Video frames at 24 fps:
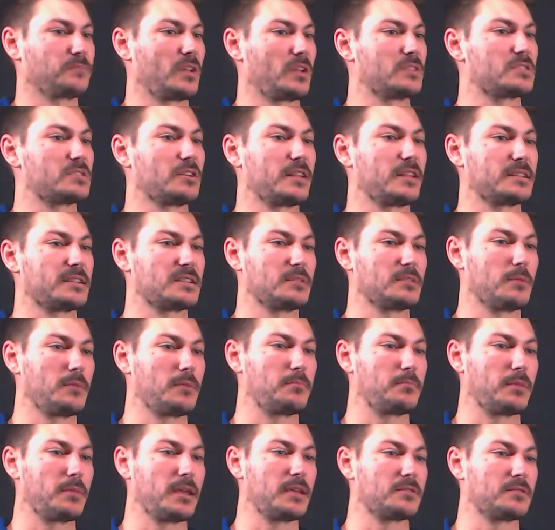So that's going to be
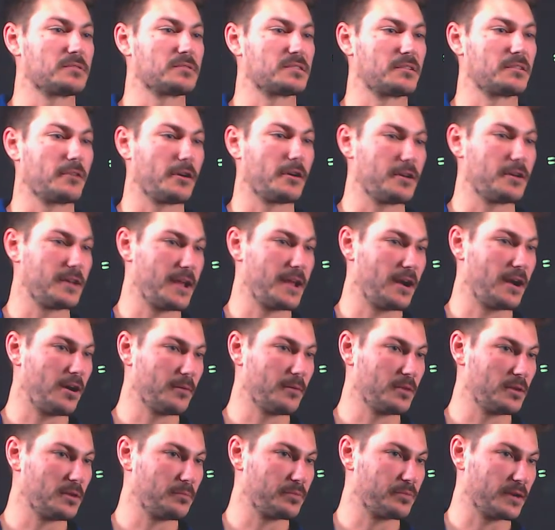b equals 0. Now I'm
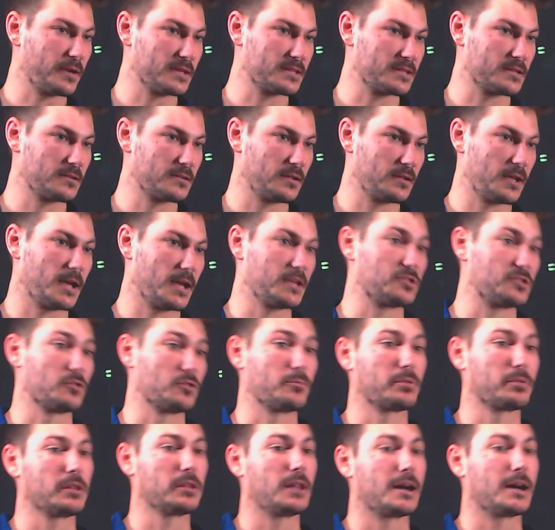going to press do
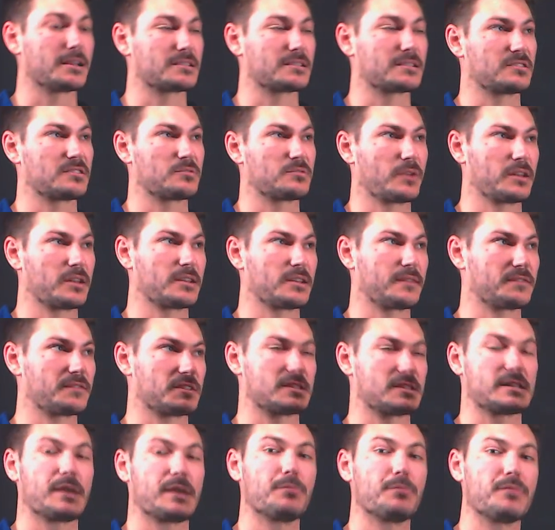plus, because we're going to have to
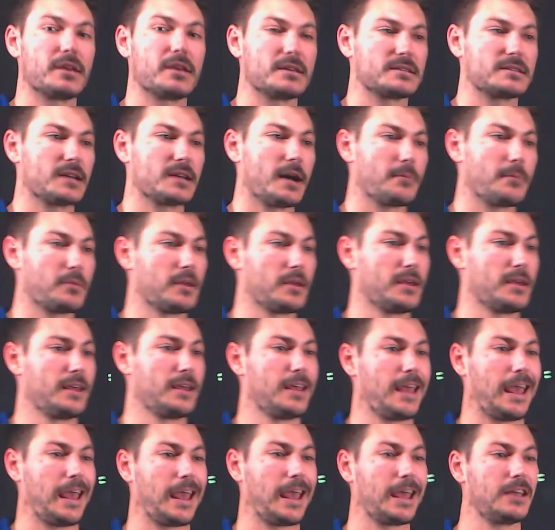sum these up.
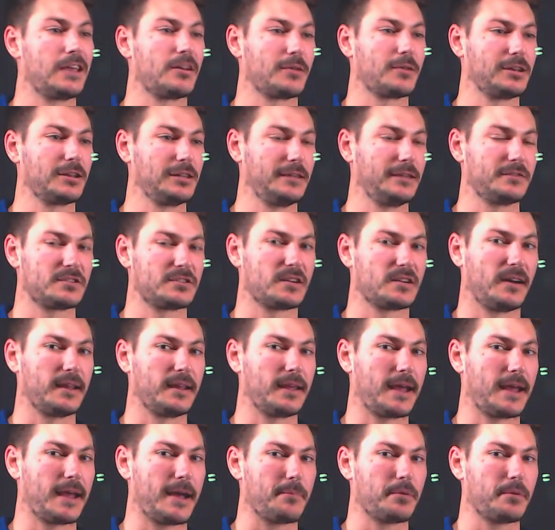And I'm going to leave a tiny
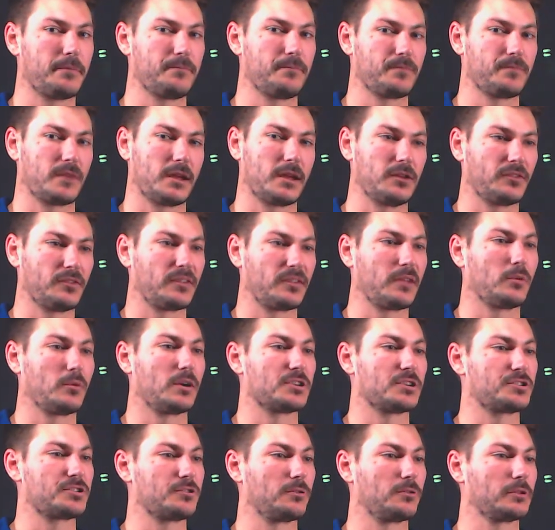gap, and you'll see
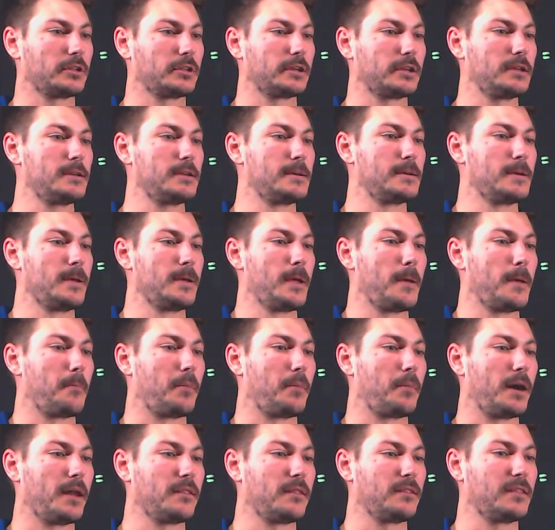why shortly.
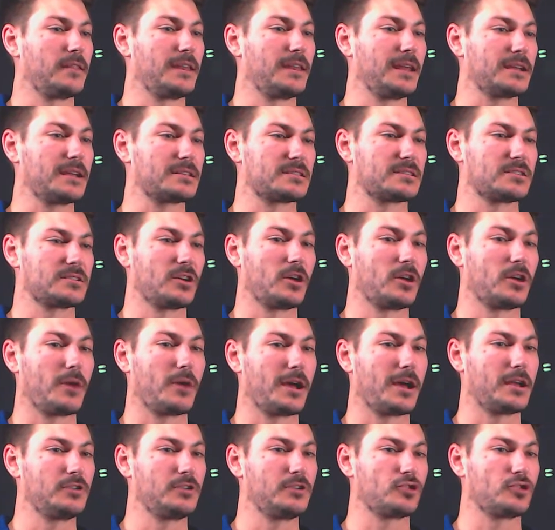But the next term,
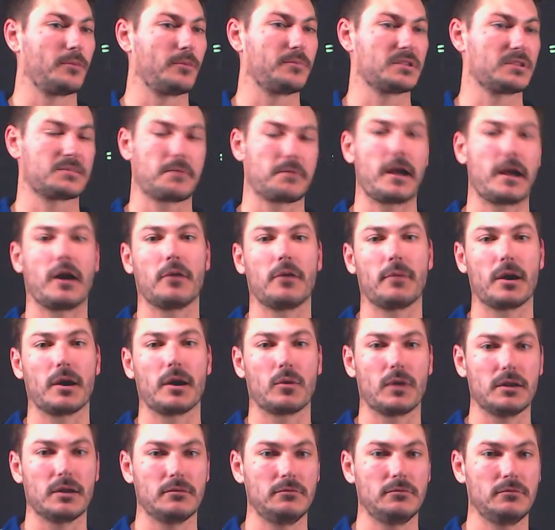I drop this power by
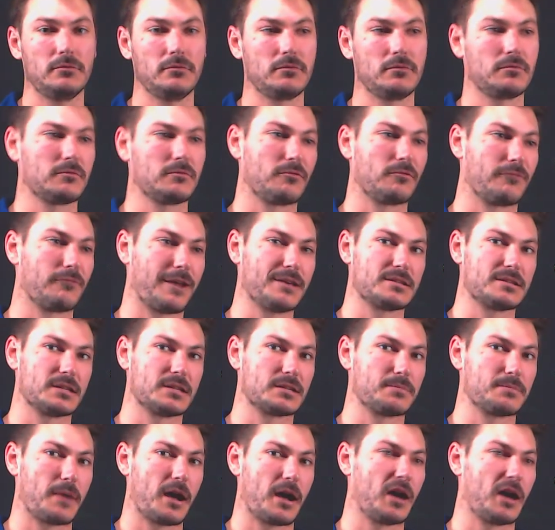1, raise
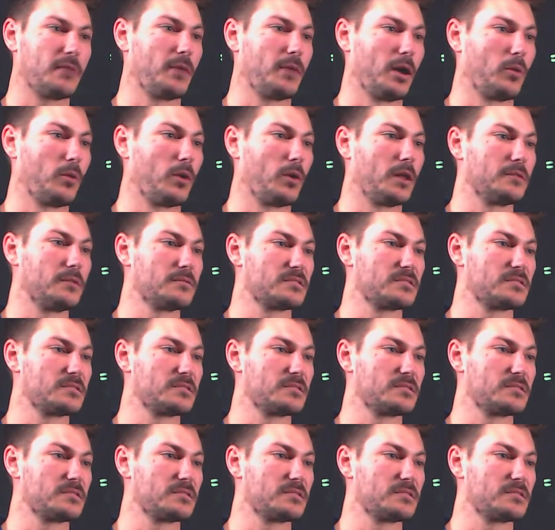this power by 1.